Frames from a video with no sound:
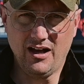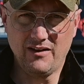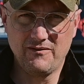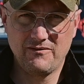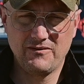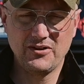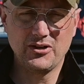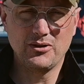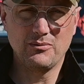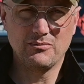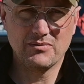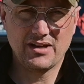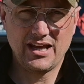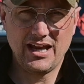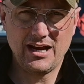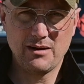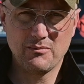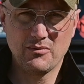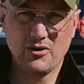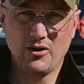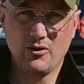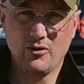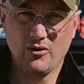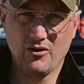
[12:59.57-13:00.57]
film
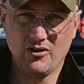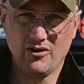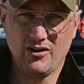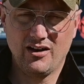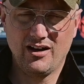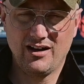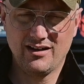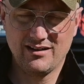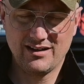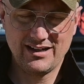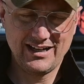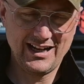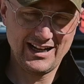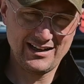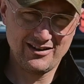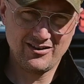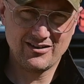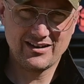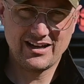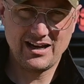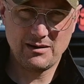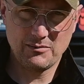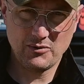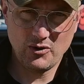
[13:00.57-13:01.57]
camera or an
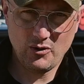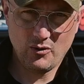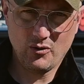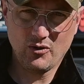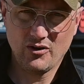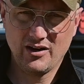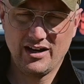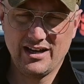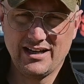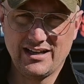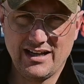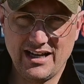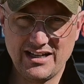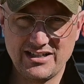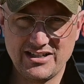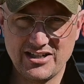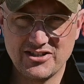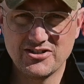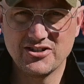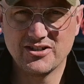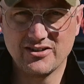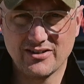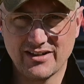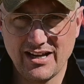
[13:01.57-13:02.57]
analog camera or a
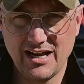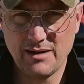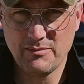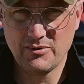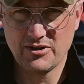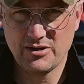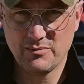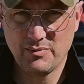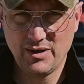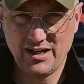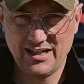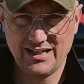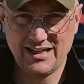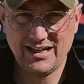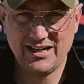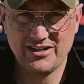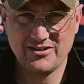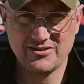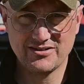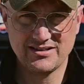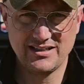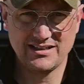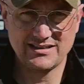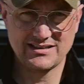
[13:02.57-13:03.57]
digital camera, depending on
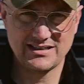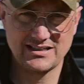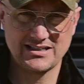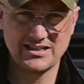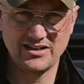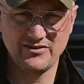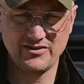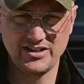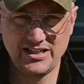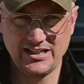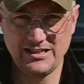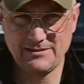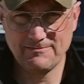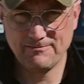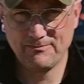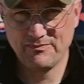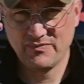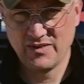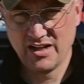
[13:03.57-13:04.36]
your sensitivity.